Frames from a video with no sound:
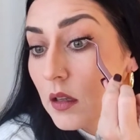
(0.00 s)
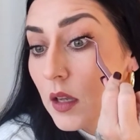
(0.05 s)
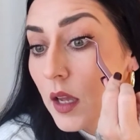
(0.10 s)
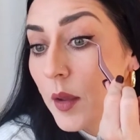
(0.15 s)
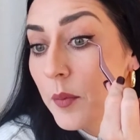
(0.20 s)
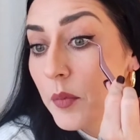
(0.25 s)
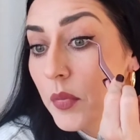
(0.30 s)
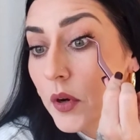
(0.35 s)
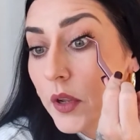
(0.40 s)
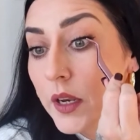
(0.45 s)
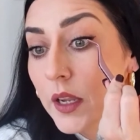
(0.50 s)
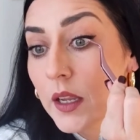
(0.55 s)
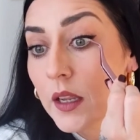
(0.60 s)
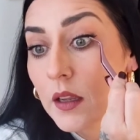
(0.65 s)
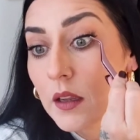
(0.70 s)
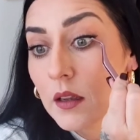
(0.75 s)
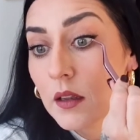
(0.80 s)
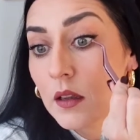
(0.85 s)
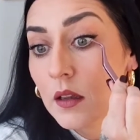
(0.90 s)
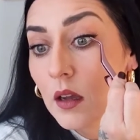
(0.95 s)
I put it
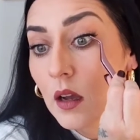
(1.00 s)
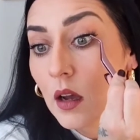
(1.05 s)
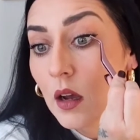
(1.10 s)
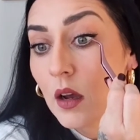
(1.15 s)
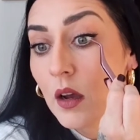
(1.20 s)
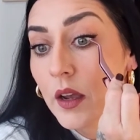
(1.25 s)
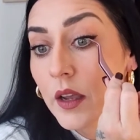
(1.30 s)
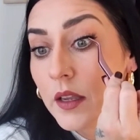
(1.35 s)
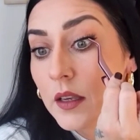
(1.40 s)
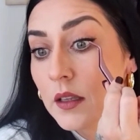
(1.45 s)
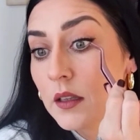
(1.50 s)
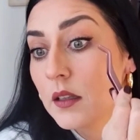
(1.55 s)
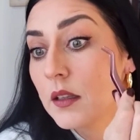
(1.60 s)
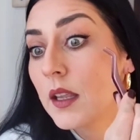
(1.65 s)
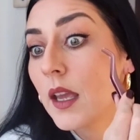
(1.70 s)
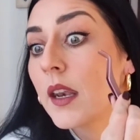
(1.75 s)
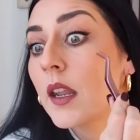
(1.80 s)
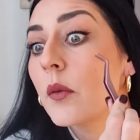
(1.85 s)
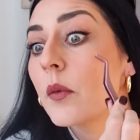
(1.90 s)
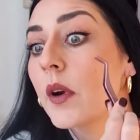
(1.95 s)
on,
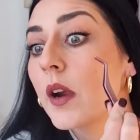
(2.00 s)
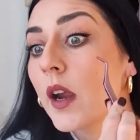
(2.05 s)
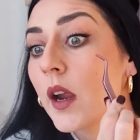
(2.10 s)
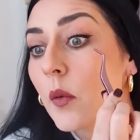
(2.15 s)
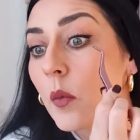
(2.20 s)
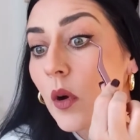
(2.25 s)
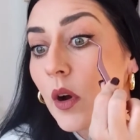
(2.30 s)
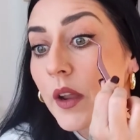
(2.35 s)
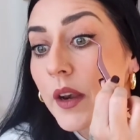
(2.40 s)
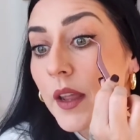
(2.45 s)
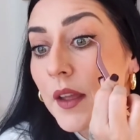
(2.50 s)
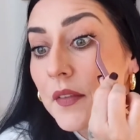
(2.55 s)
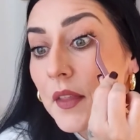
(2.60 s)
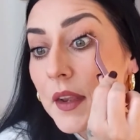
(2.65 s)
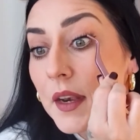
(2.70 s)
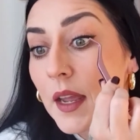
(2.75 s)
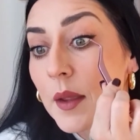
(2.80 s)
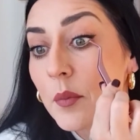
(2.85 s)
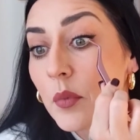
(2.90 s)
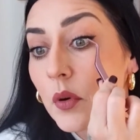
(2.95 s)
get it where I want it, and then
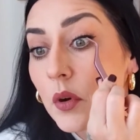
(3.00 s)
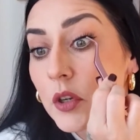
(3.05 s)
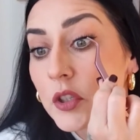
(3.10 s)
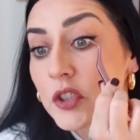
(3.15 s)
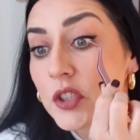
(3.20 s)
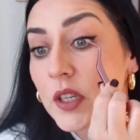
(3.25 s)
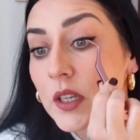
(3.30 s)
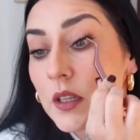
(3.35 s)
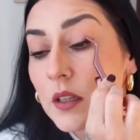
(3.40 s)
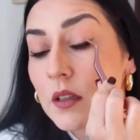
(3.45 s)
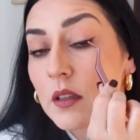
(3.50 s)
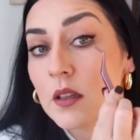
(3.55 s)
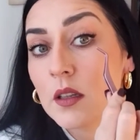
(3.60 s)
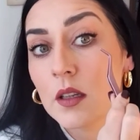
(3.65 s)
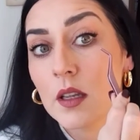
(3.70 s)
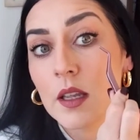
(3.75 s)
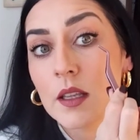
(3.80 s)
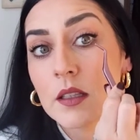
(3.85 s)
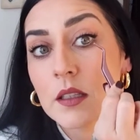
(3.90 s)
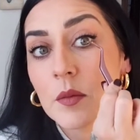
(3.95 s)
I push it
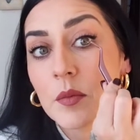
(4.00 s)
into